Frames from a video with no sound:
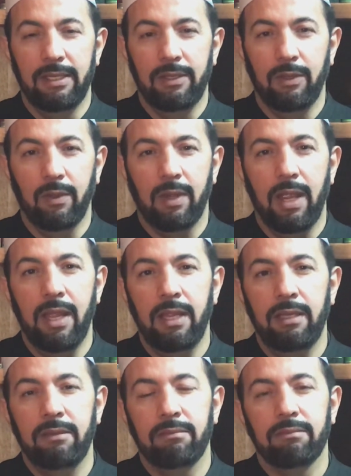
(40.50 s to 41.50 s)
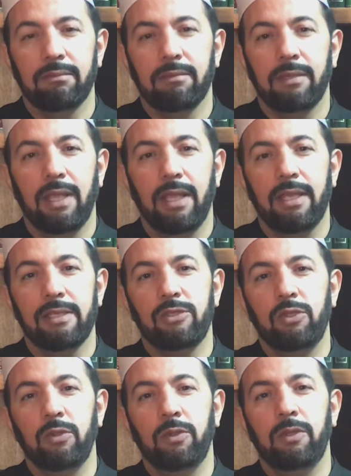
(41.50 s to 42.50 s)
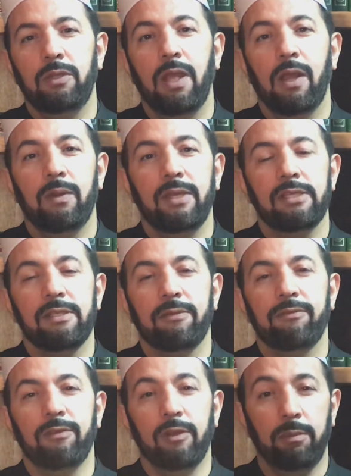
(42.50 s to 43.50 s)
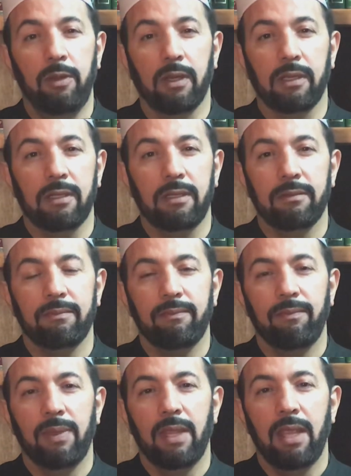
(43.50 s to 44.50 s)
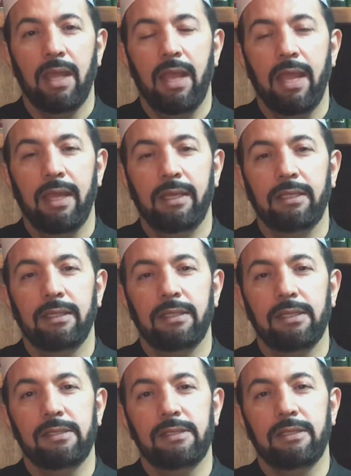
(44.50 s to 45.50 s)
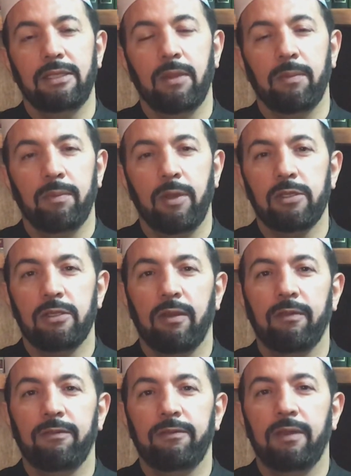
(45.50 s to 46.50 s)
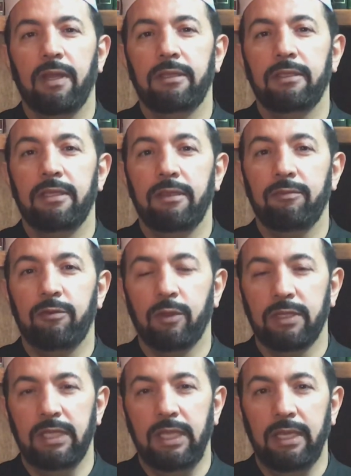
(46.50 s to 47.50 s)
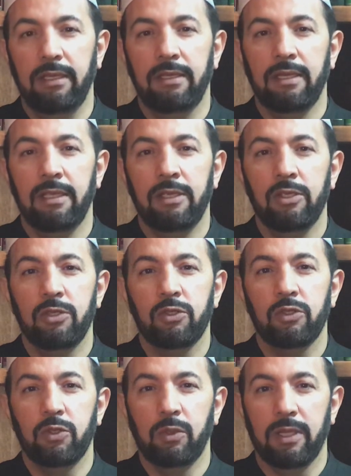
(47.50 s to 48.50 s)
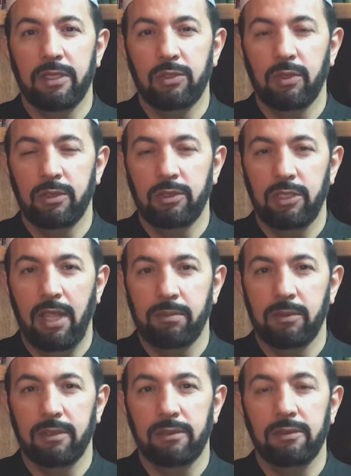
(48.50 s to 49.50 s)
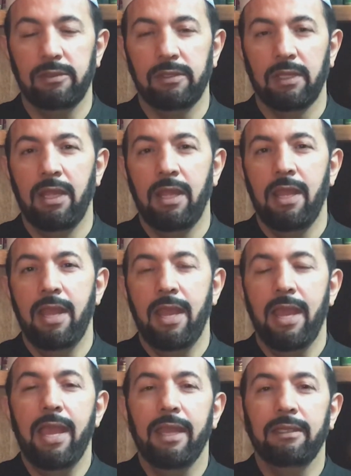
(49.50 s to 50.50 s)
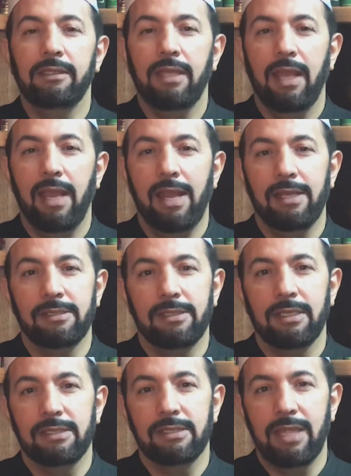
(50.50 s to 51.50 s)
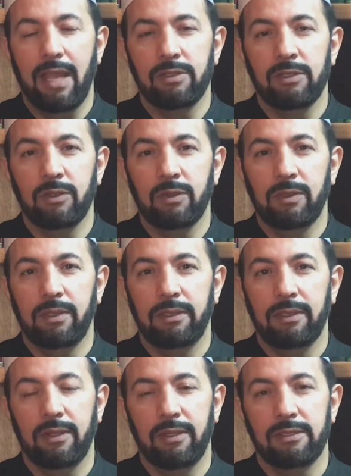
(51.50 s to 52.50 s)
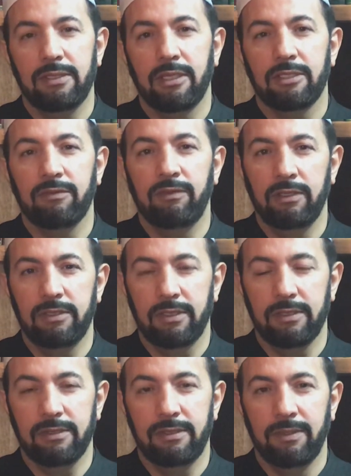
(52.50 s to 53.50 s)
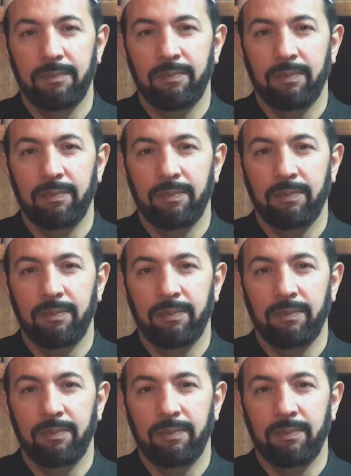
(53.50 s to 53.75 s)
The Quran, as you know, is a full book, and it is composed of 114 surahs or chapters, and it has 6,236 verses.